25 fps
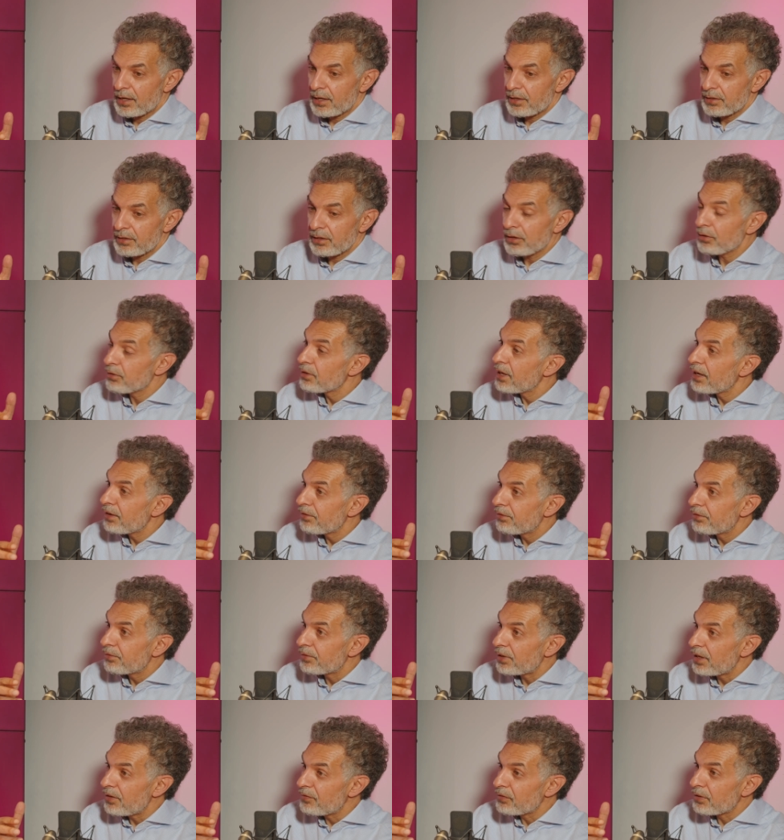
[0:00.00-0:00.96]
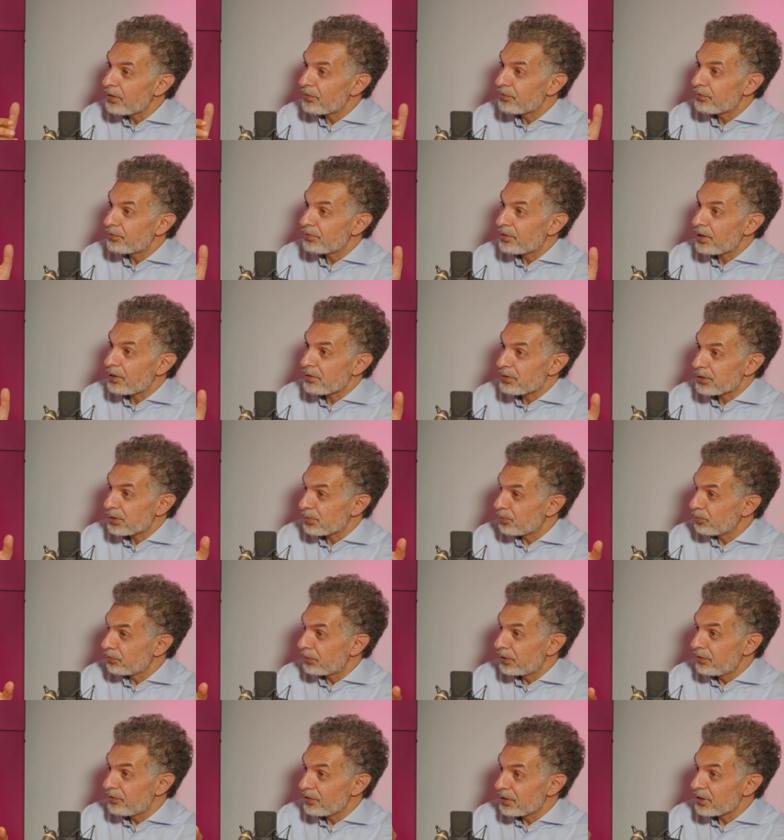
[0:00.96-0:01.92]
They, even if they're
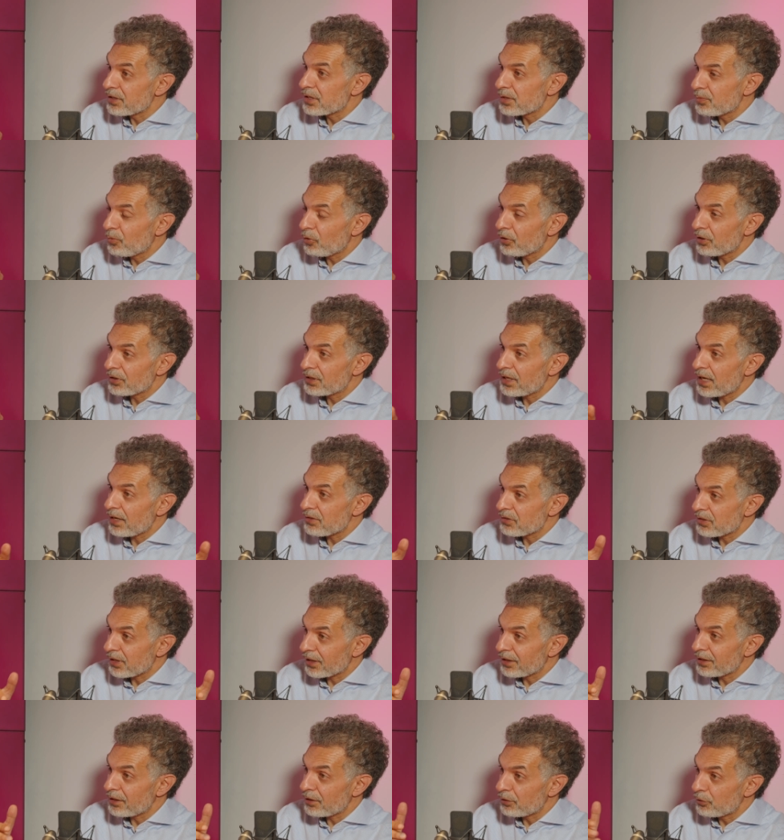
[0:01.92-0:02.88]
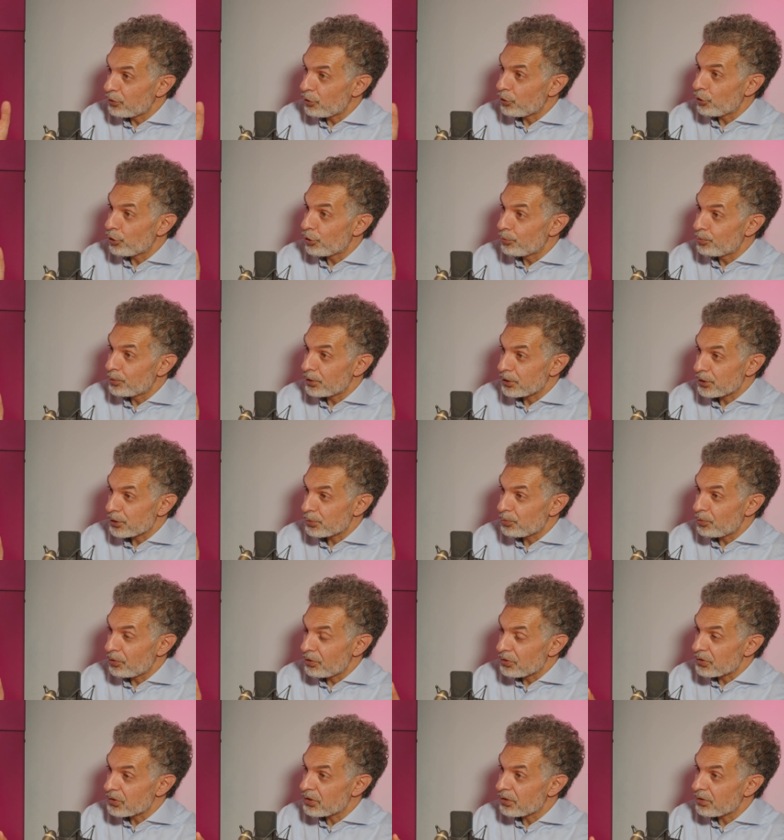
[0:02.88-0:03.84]
living in smaller towns, they're getting the urban
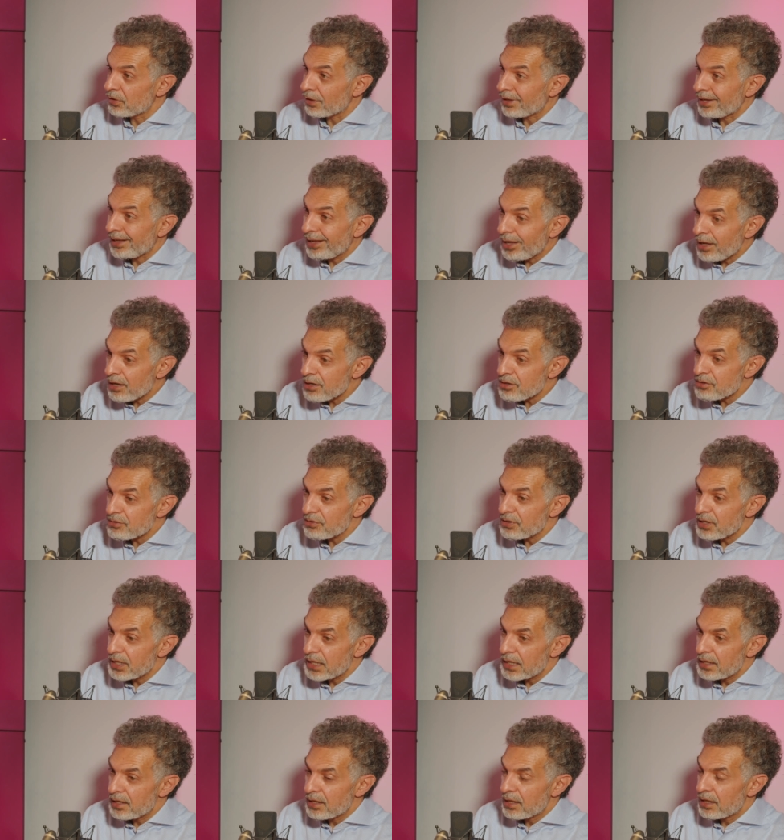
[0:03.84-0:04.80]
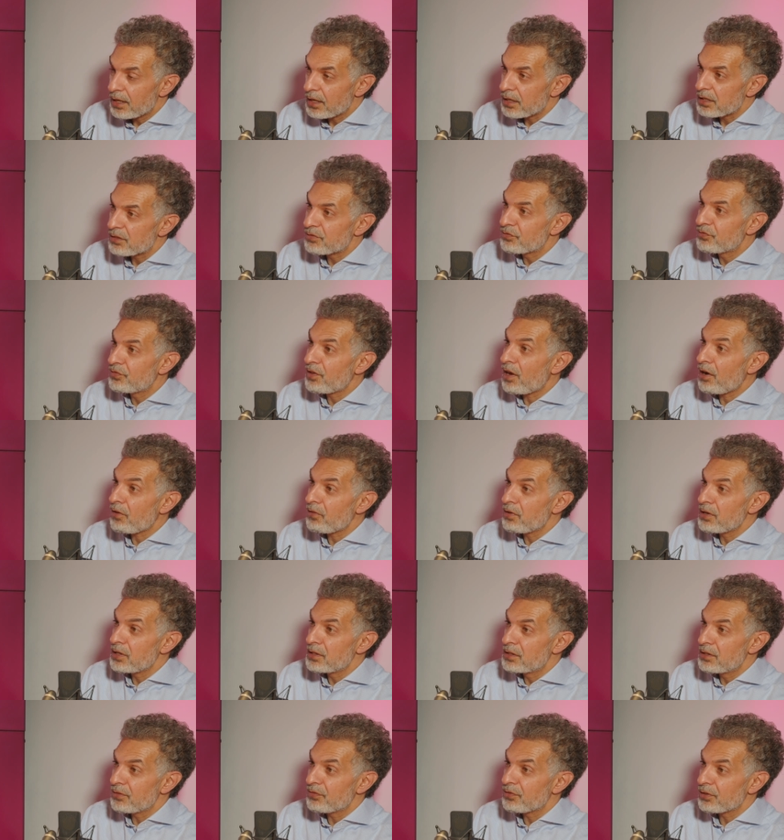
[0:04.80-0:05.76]
experience. So the country is
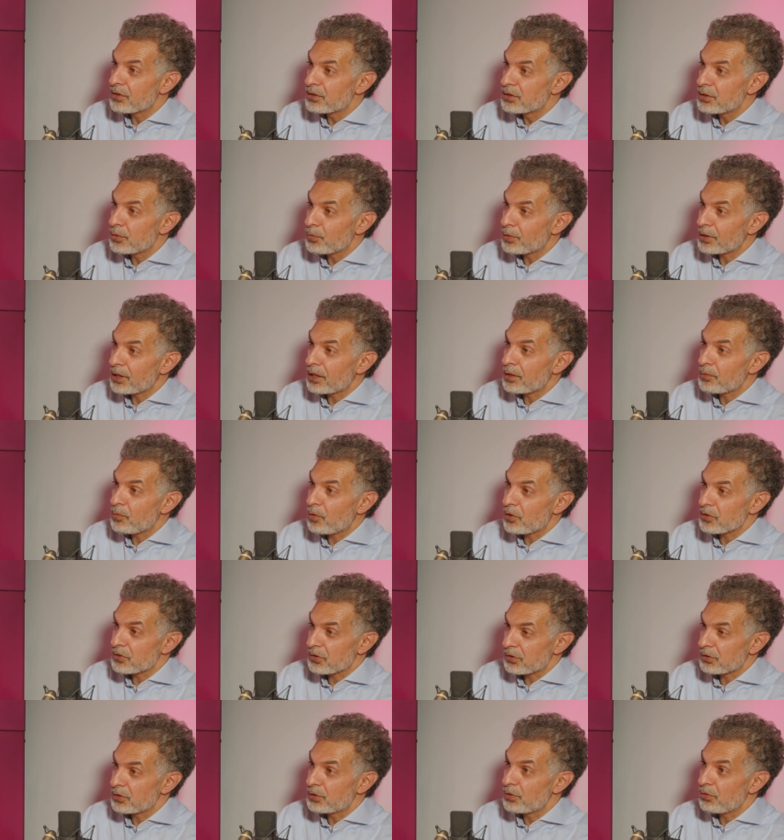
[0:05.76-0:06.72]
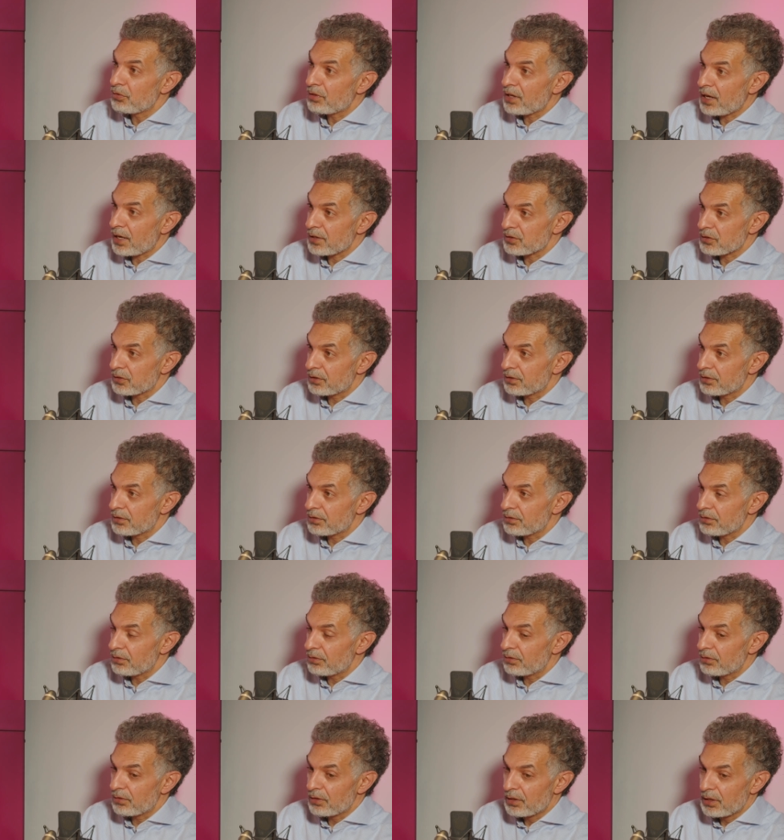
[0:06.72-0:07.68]
very different to what it was in
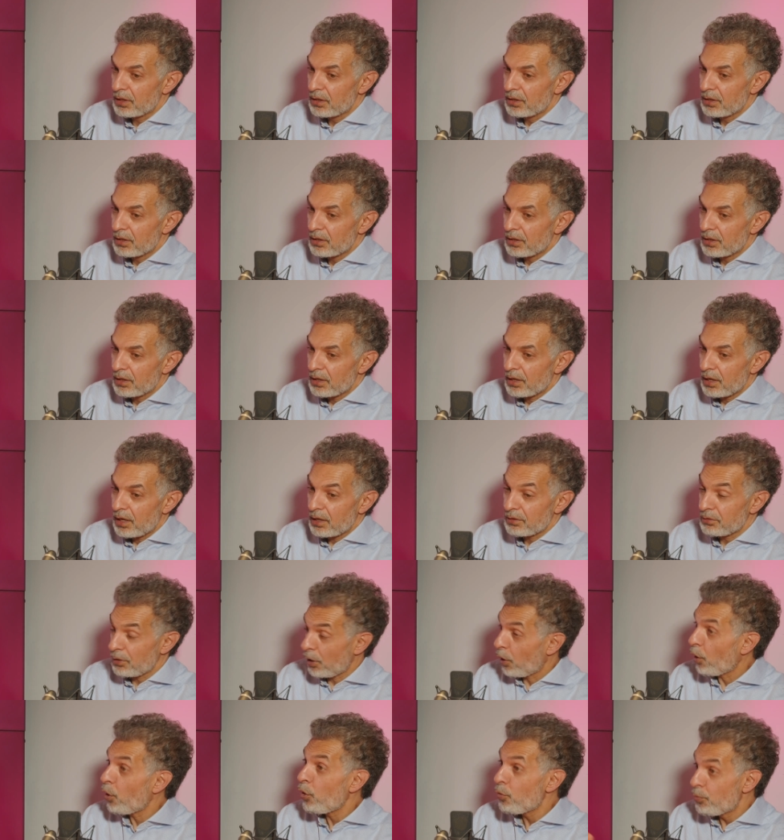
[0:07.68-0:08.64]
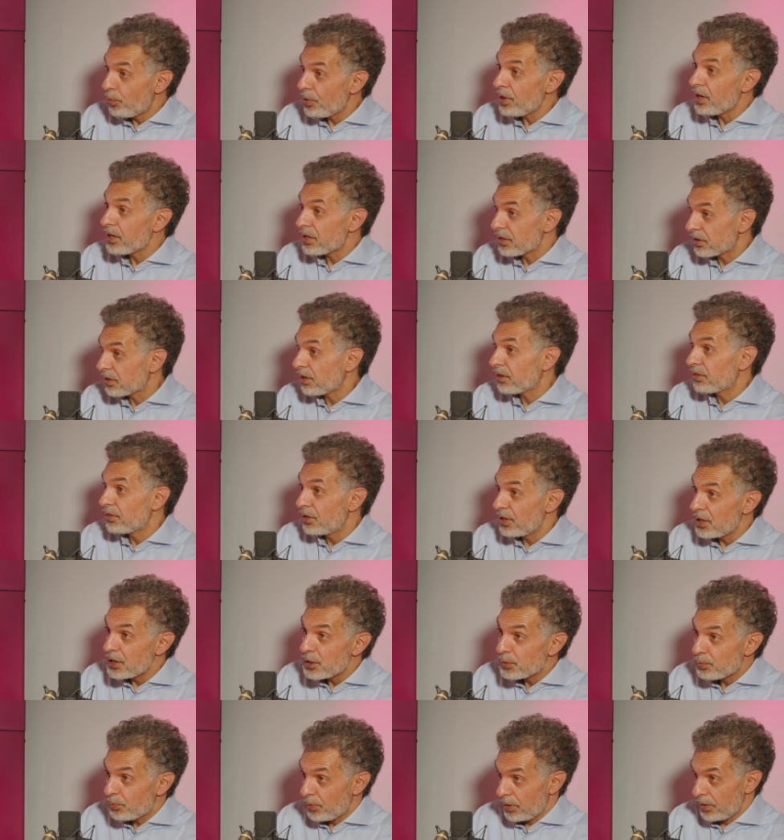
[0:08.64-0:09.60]
2002. And the hope is that
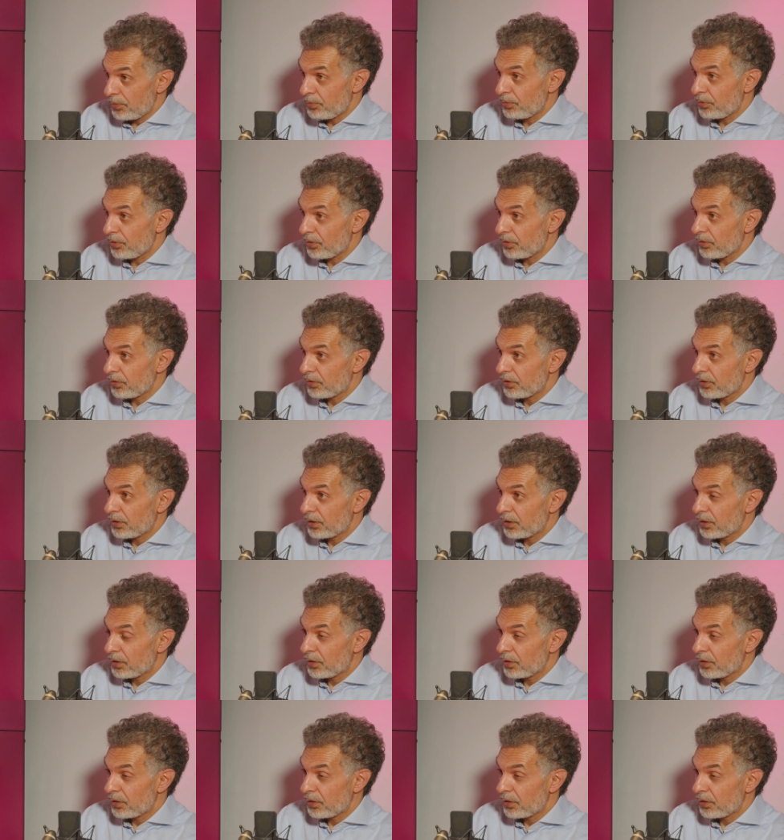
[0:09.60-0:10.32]
these people